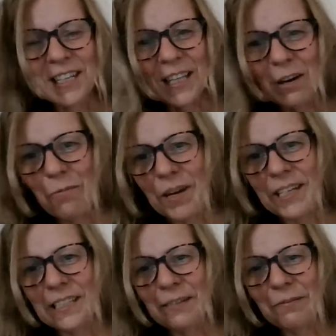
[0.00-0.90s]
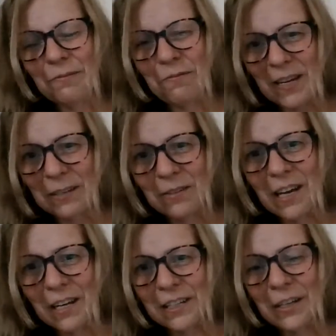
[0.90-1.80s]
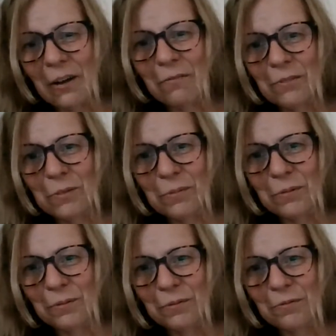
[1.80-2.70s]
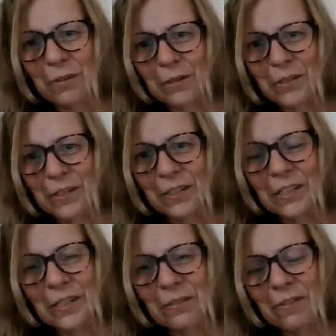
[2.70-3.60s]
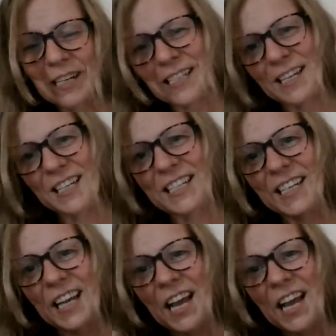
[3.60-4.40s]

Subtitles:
that way to feel that uncomfortable frozenness of anxiety,